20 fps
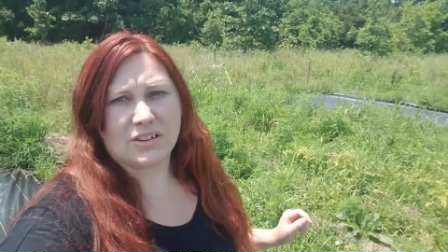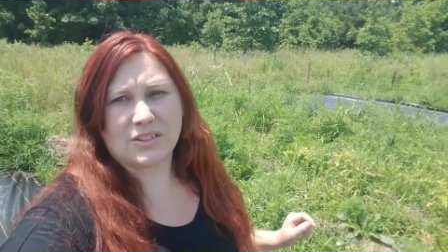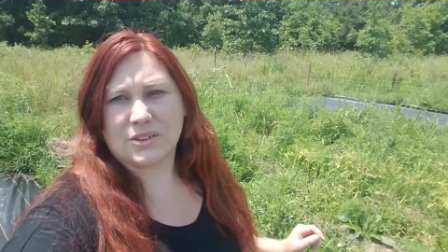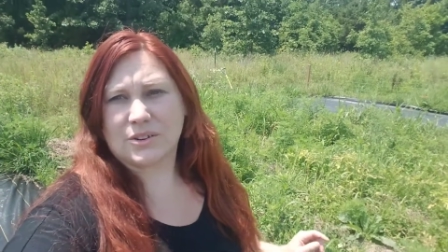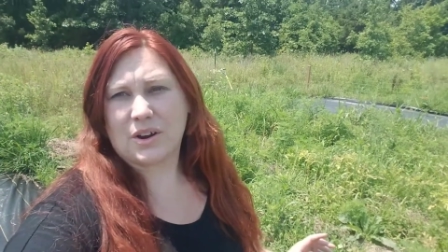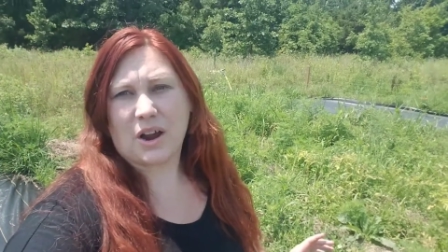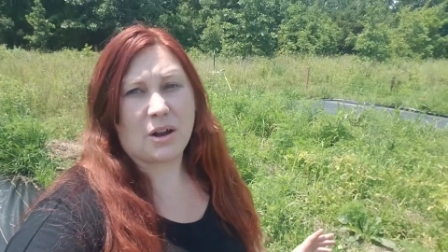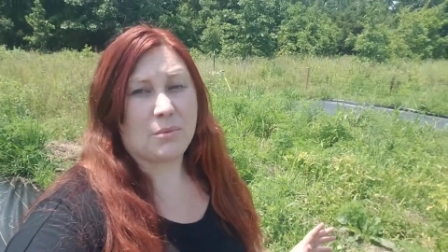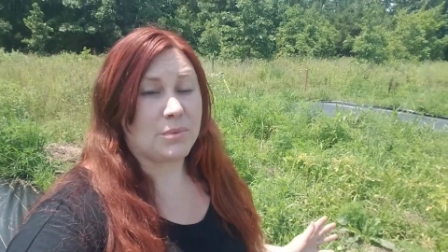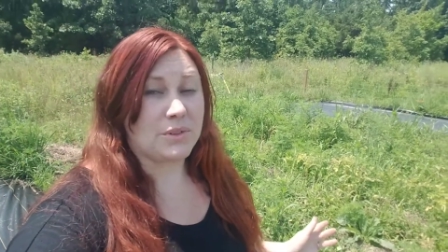in the
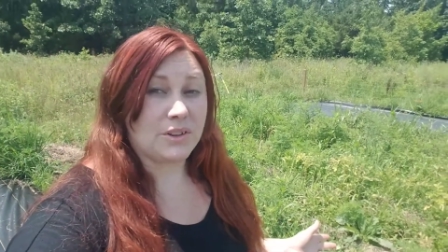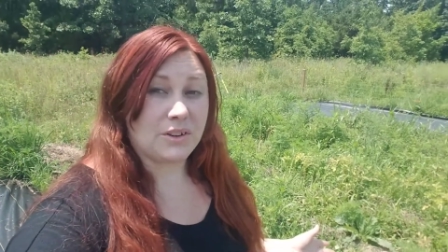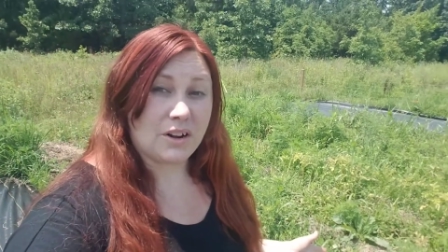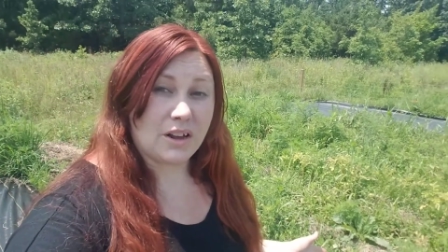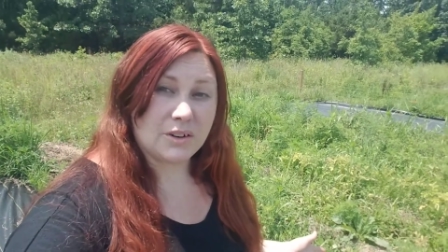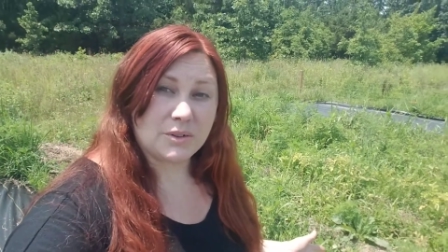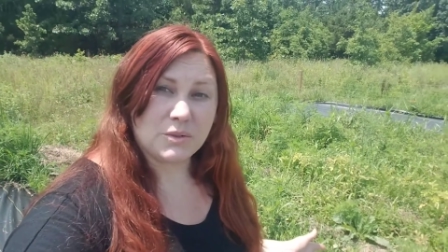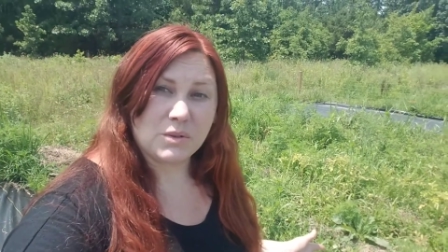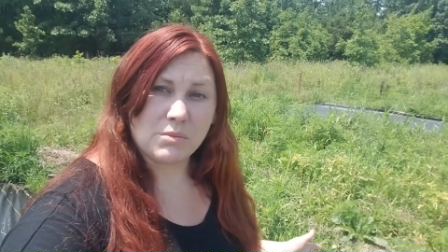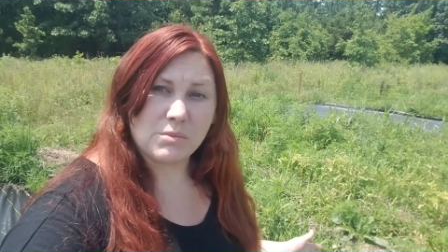ground, but they're
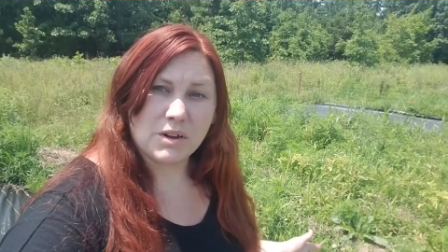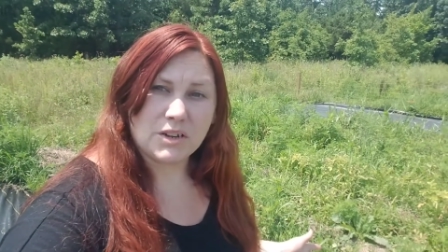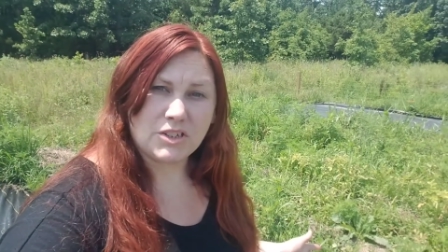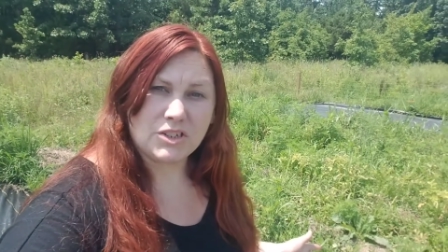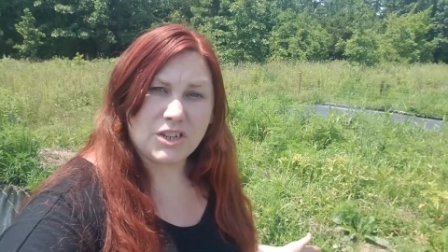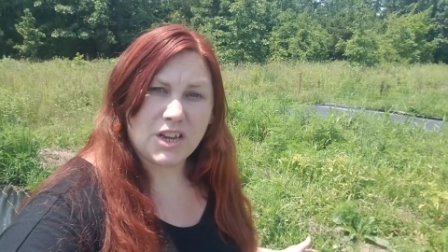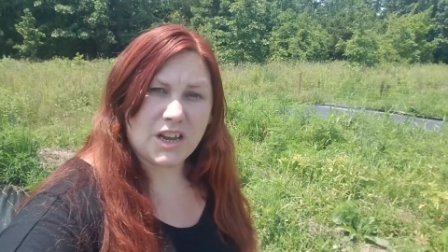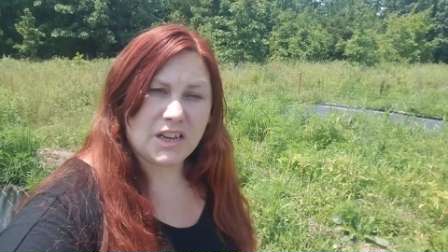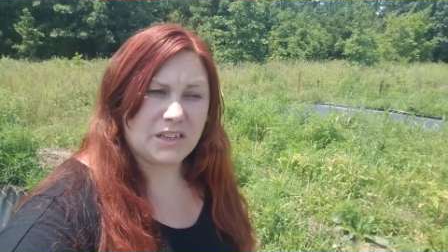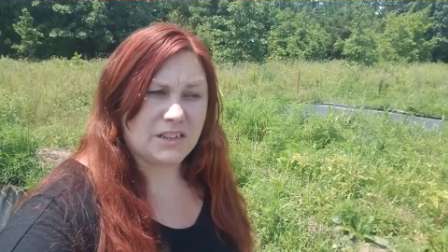not doing
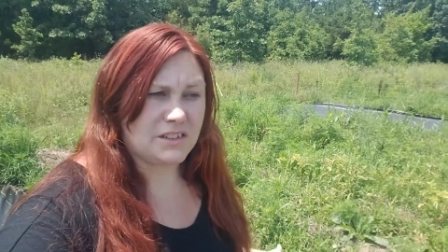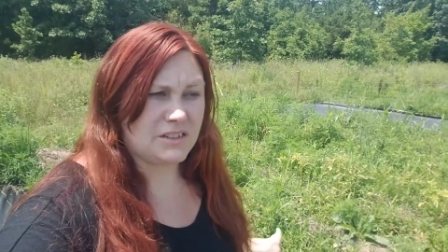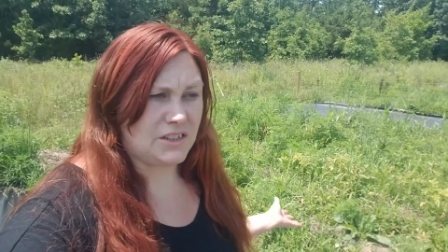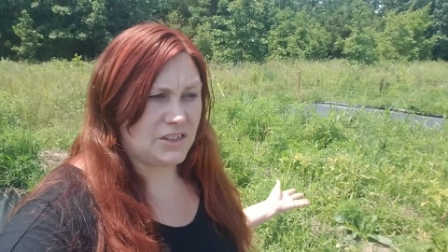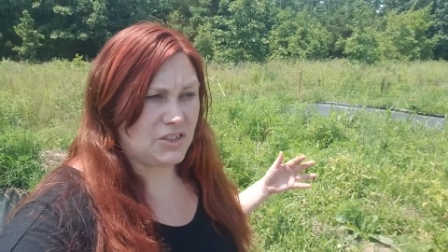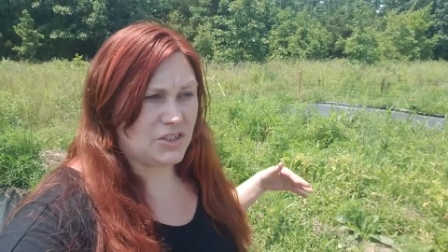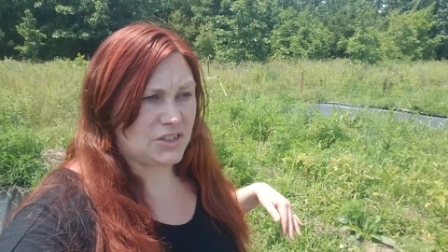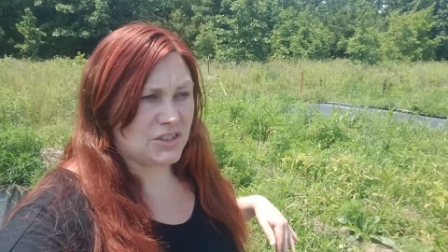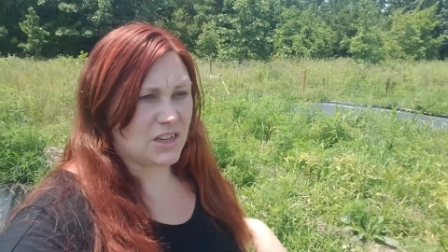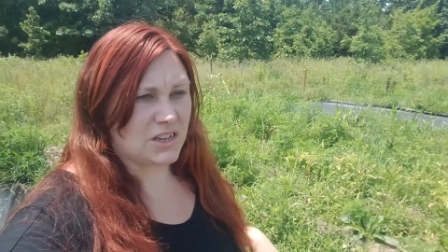much yet. They
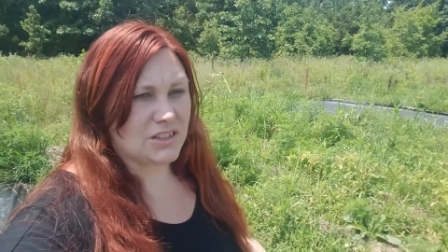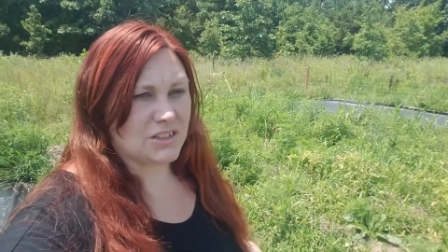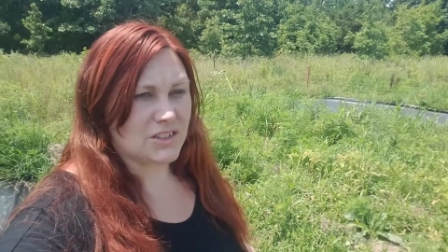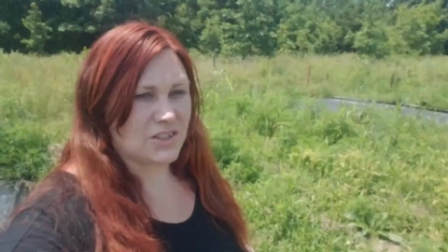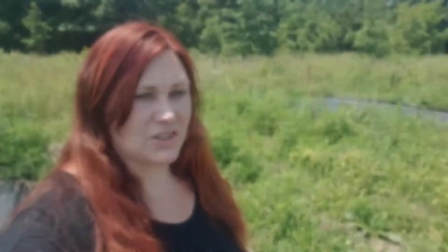just got